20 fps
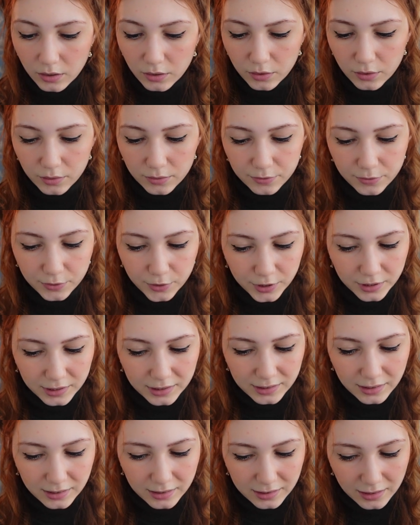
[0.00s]
the
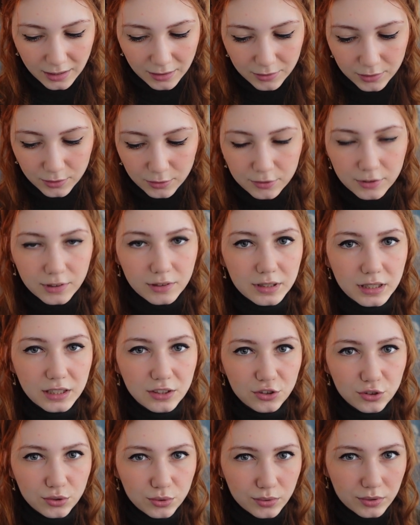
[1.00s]
first seven very
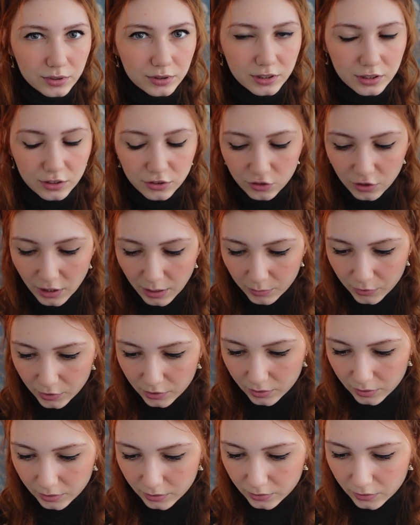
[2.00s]
short
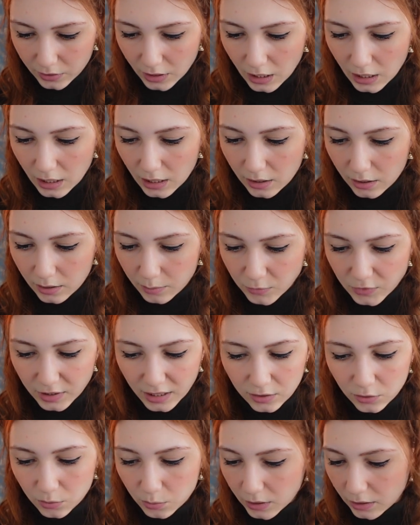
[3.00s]
chapters,
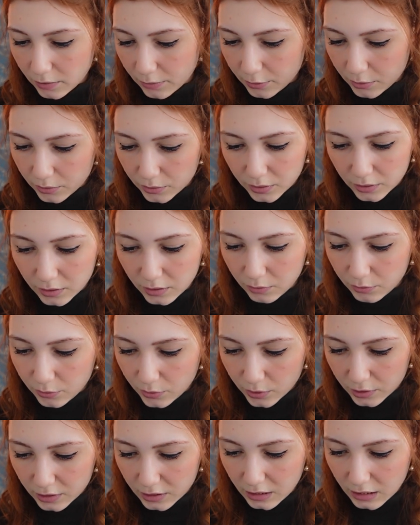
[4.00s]
10, 12, 13,
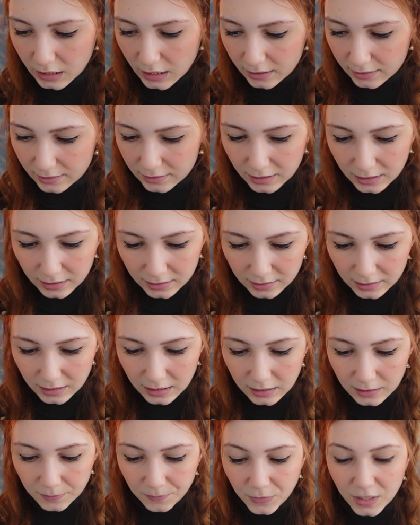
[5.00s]
14, and
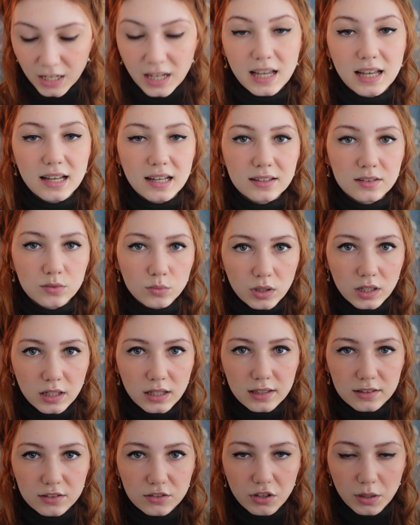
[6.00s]
16, as well
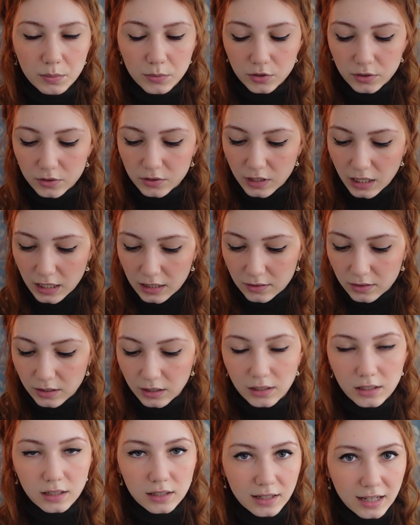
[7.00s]
as chapters
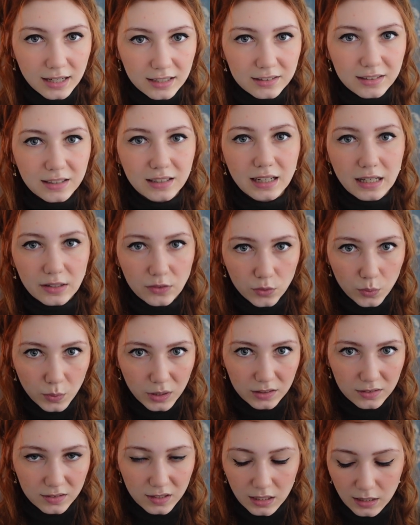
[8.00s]
18, 19, and
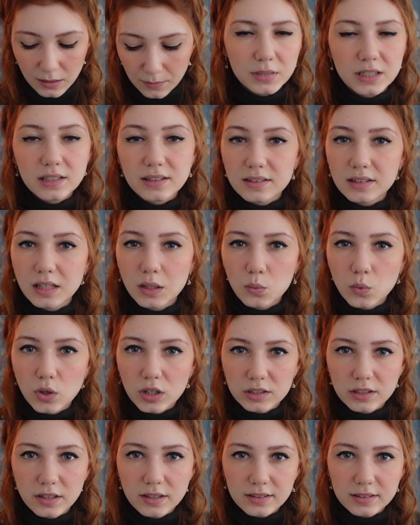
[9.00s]
20, because they
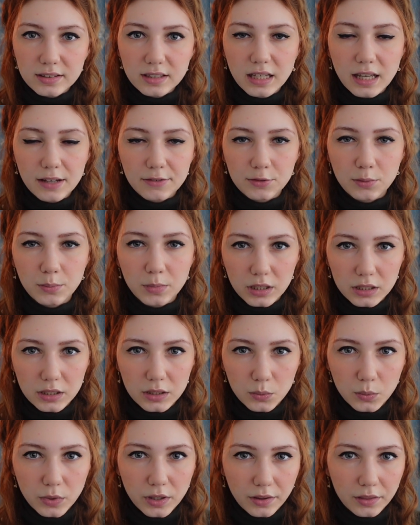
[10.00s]
want us to get
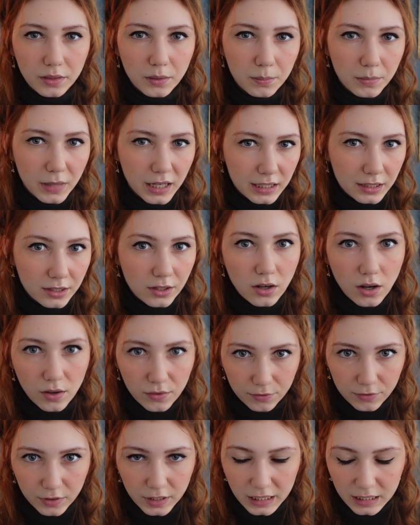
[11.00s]
familiar with the main
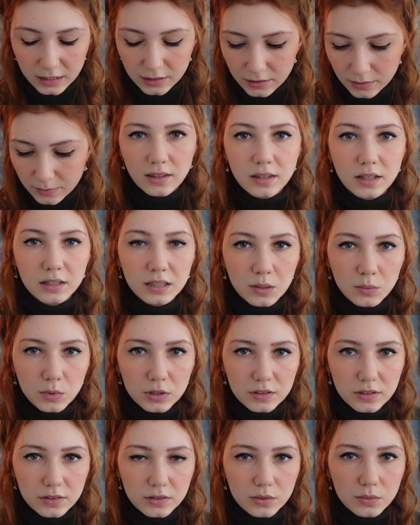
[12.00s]
conflict. Then they
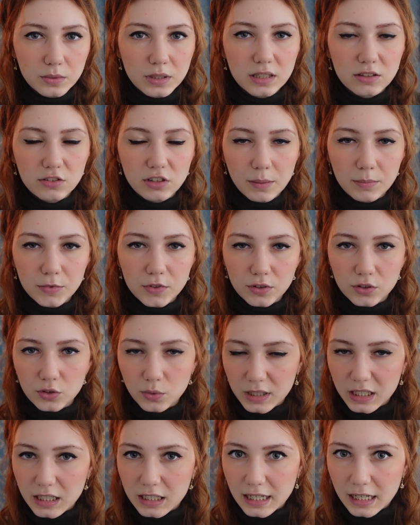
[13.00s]
want us to read chapter
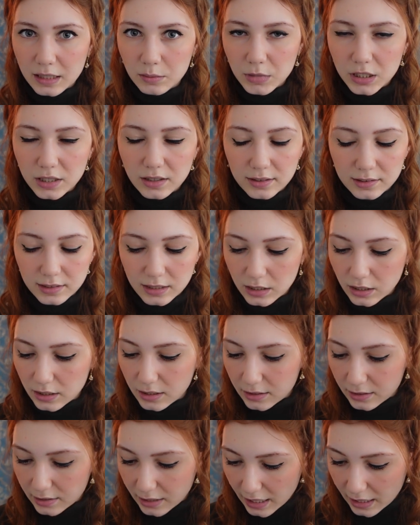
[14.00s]
29 because it
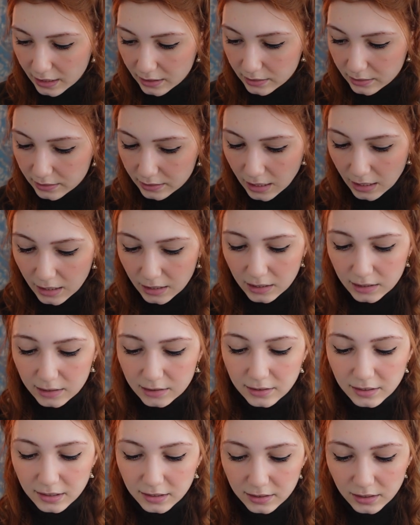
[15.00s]
contains a
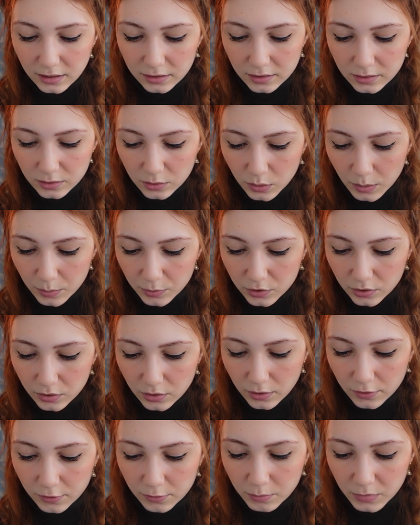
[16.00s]
detailed description
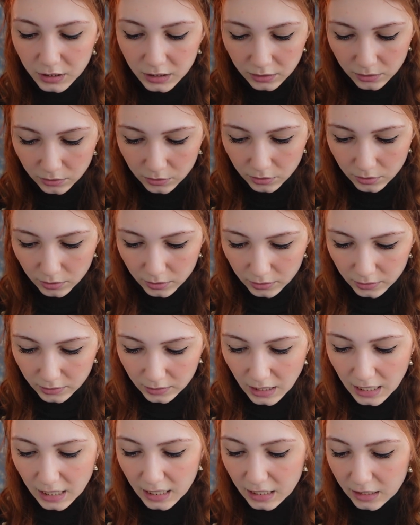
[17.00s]
of miniatures,
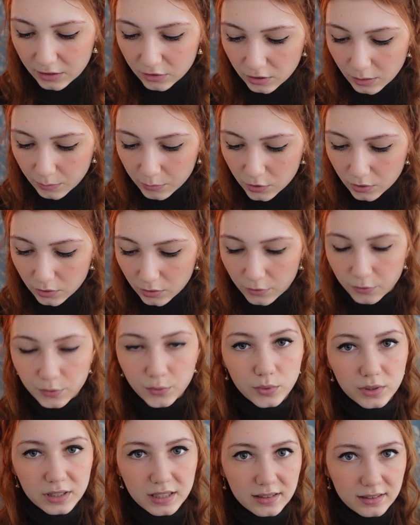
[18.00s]
and chapter
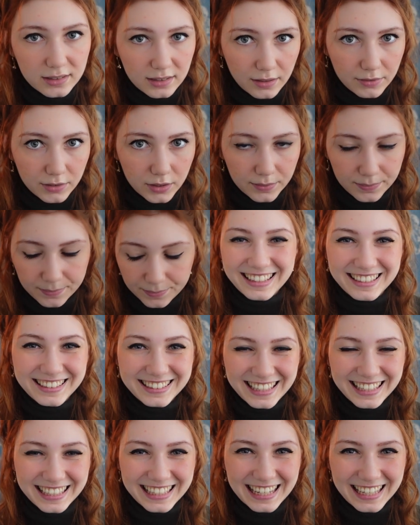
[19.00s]
47. They
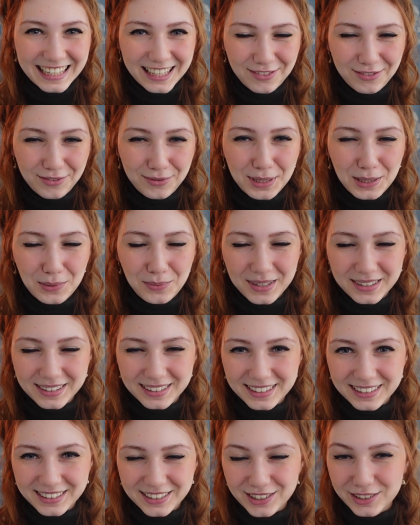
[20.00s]
say that if we
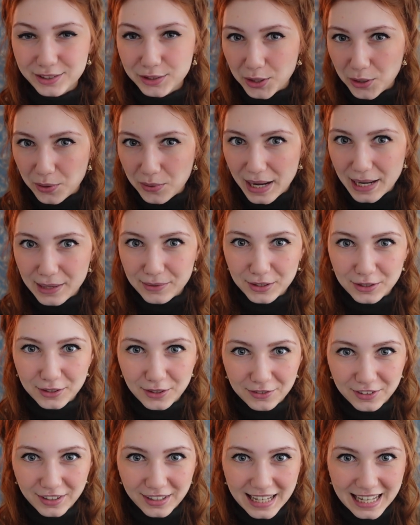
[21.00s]
want to know how the
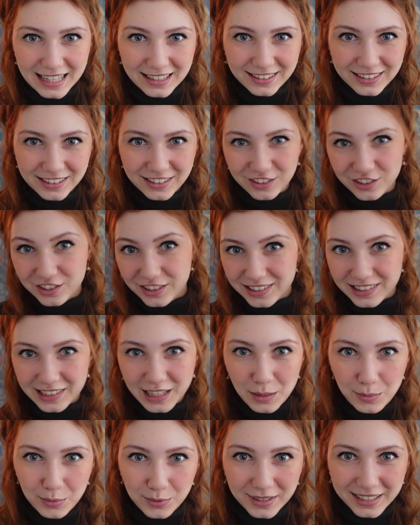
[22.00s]
novel ends, just
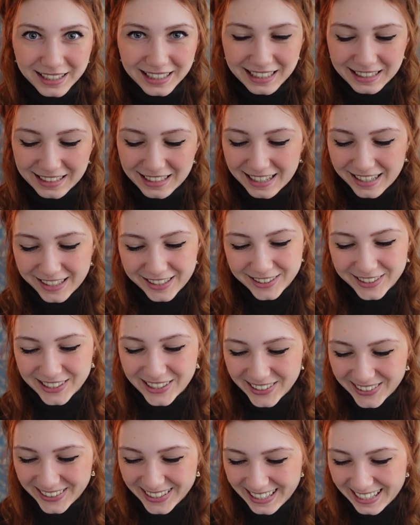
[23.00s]
keep reading.
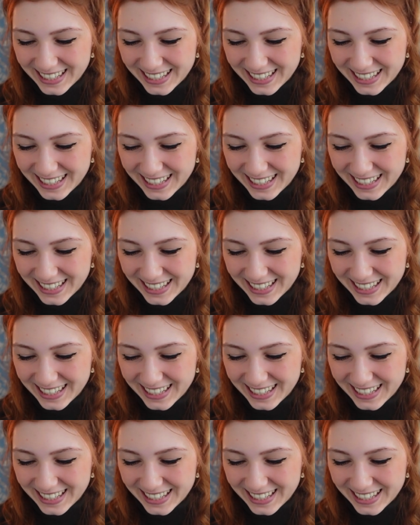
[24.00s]
So